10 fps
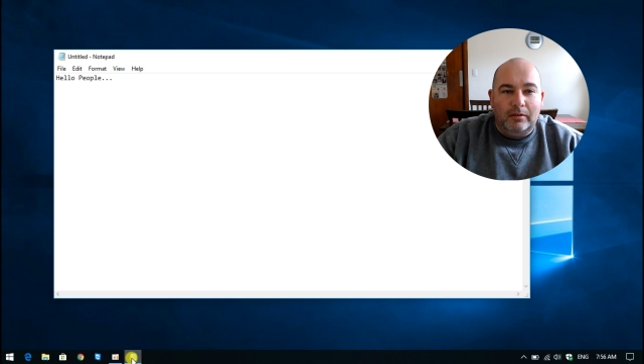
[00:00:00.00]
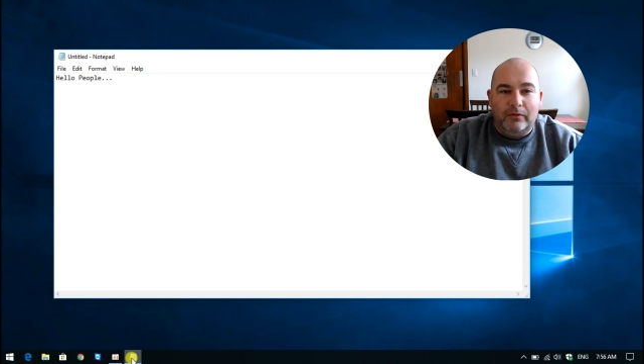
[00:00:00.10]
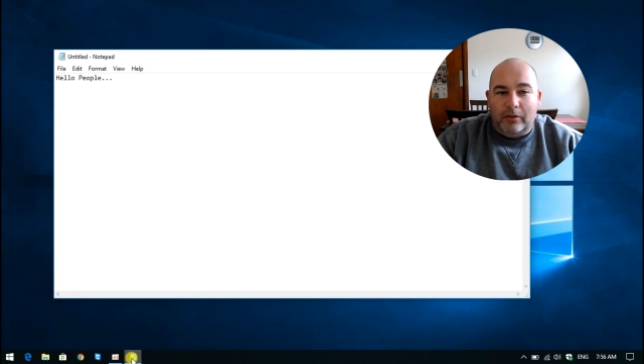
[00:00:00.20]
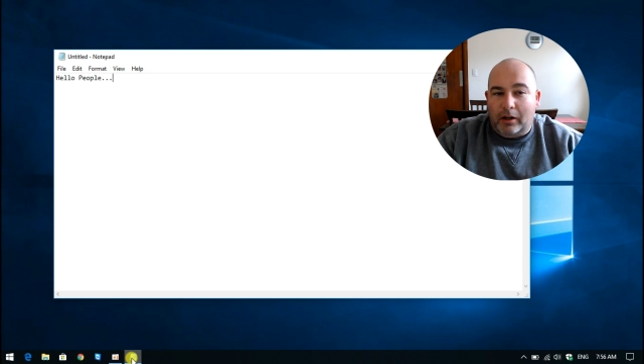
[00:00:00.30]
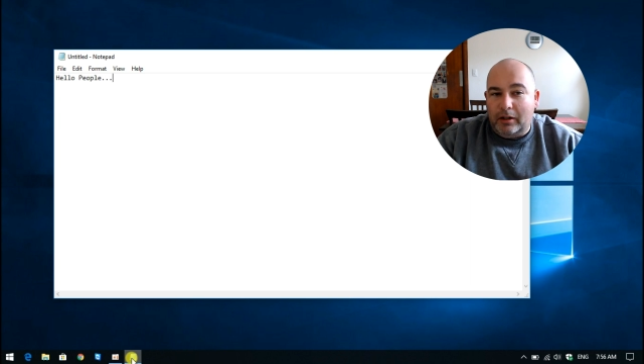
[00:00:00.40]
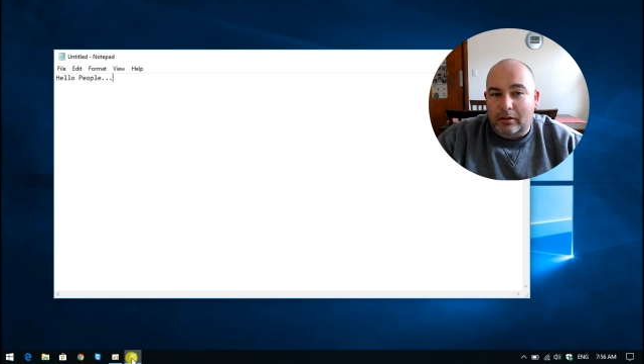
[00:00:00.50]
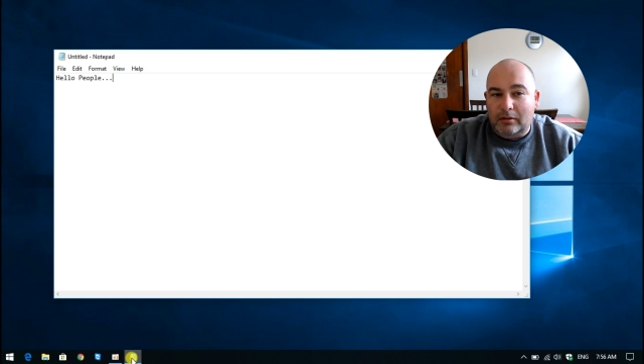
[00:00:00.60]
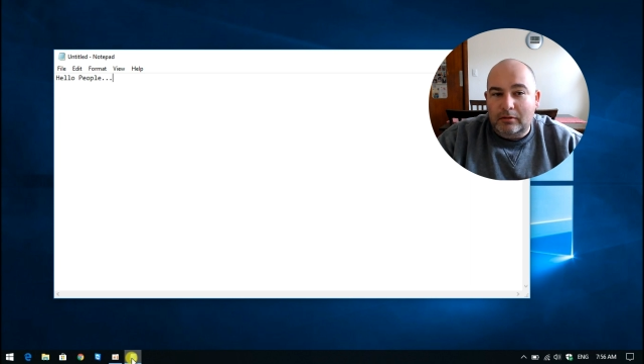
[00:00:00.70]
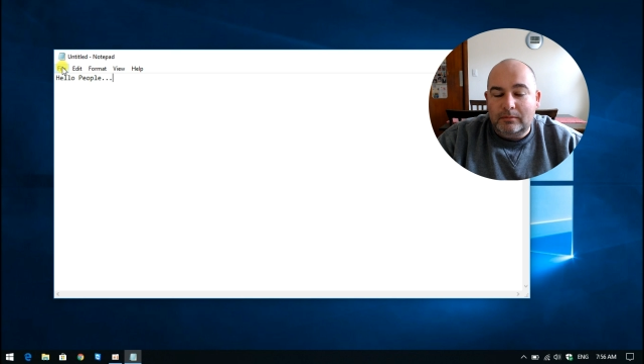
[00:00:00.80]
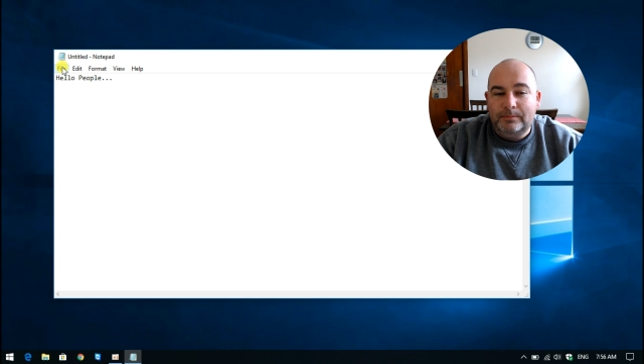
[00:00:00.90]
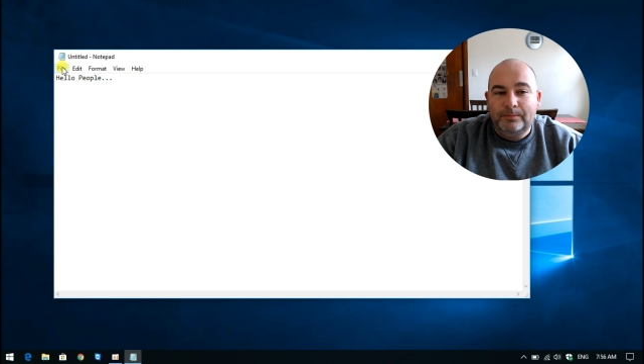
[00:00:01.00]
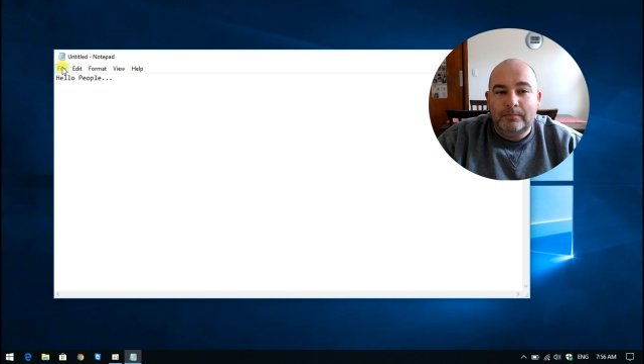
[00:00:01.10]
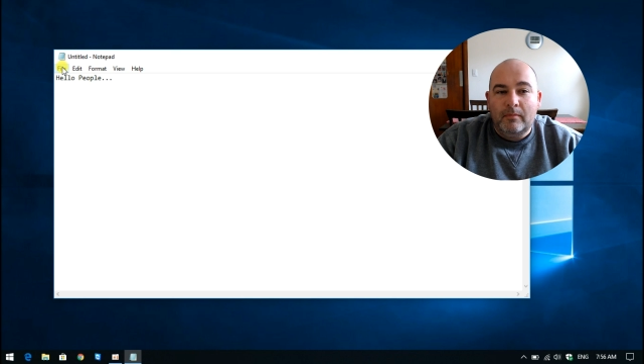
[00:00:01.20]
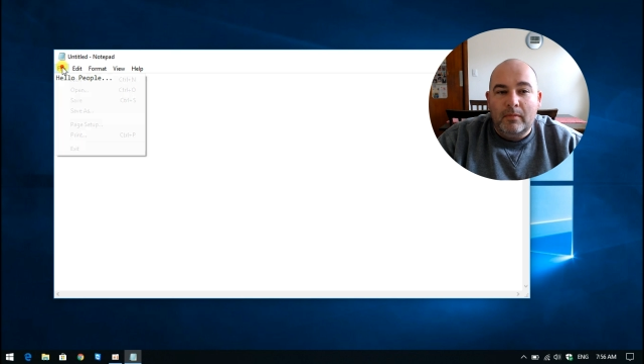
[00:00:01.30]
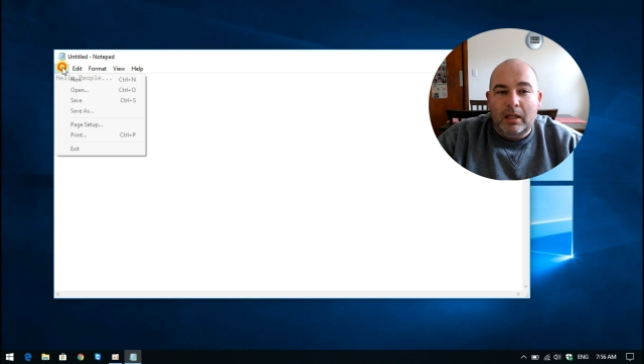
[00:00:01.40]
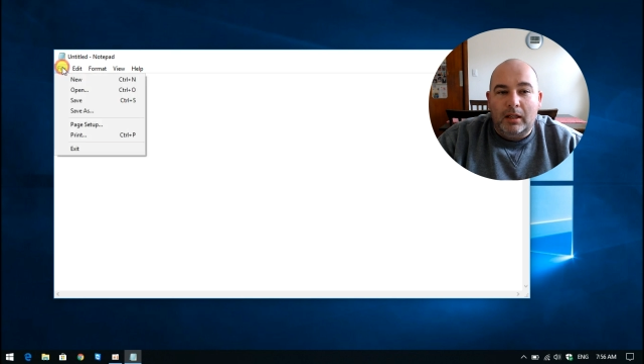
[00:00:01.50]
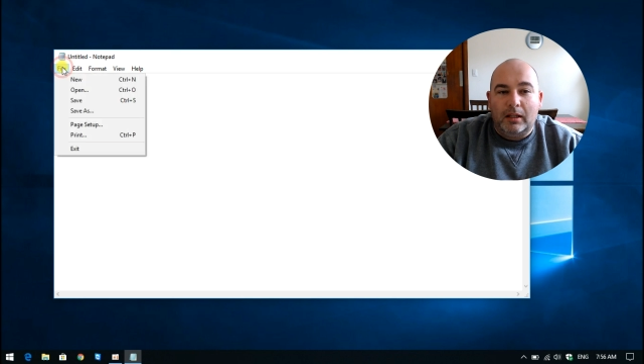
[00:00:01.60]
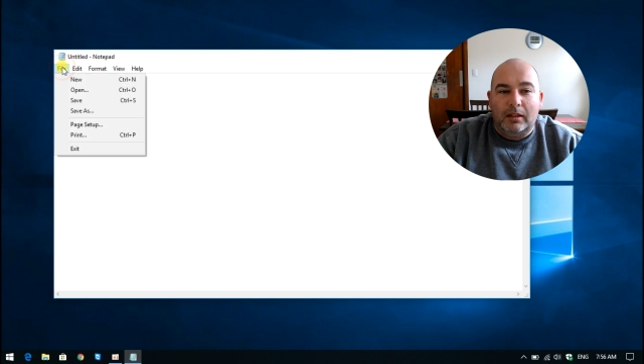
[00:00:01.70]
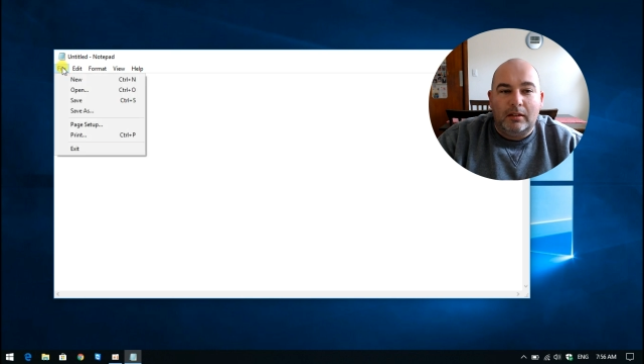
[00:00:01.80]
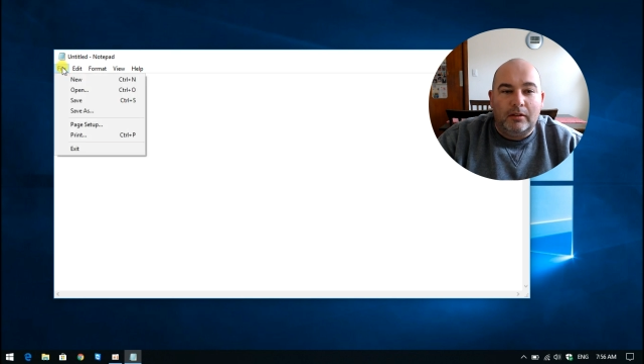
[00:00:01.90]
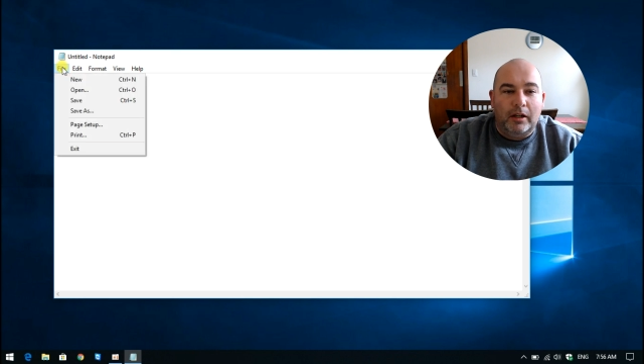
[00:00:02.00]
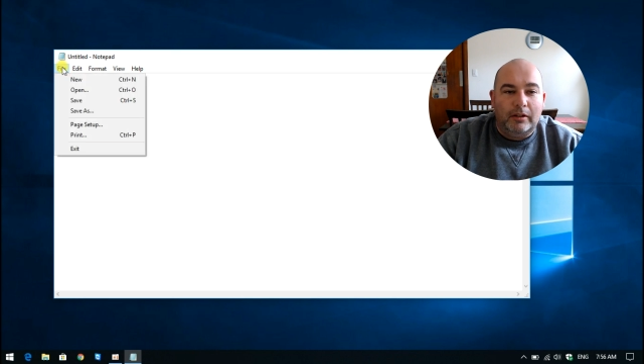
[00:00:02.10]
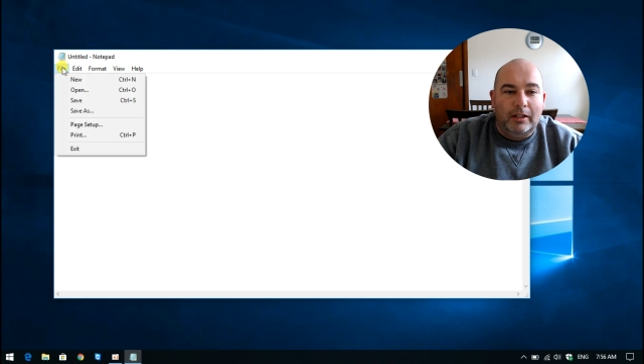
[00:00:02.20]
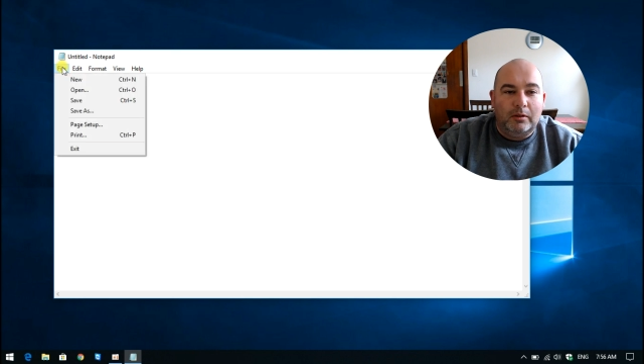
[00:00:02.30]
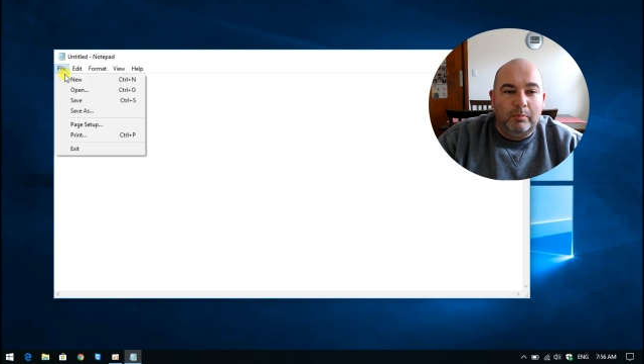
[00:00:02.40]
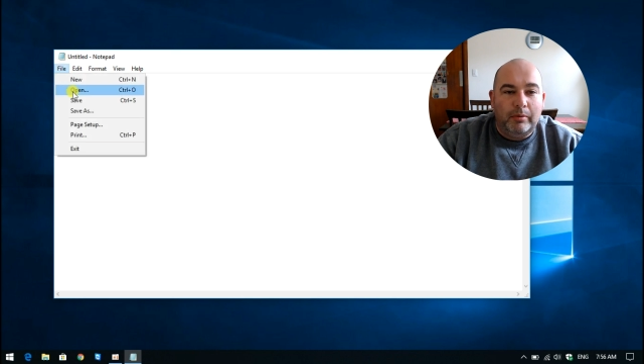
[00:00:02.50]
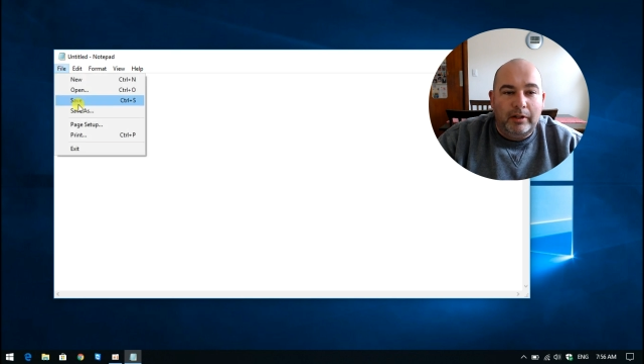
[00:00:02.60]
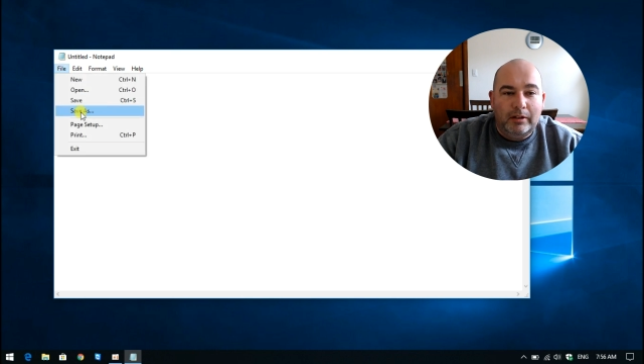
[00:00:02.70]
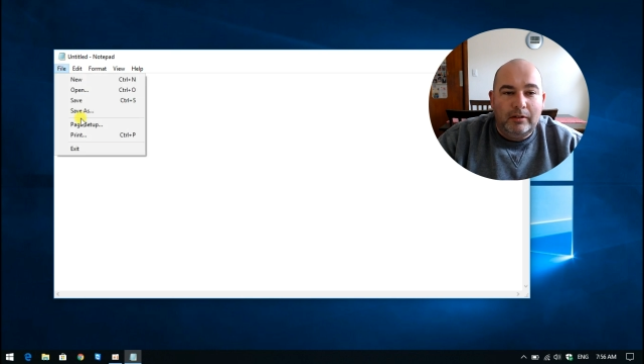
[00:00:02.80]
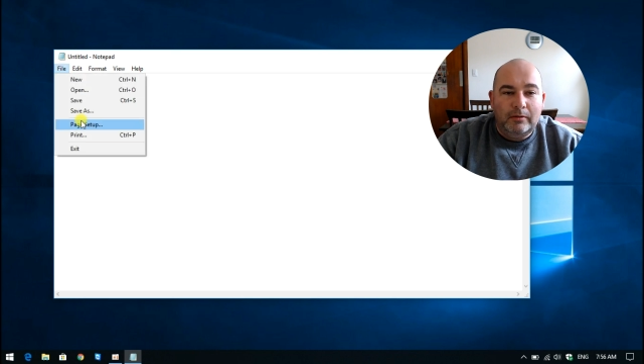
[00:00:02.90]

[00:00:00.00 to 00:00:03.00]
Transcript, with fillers: File, and go down to Print,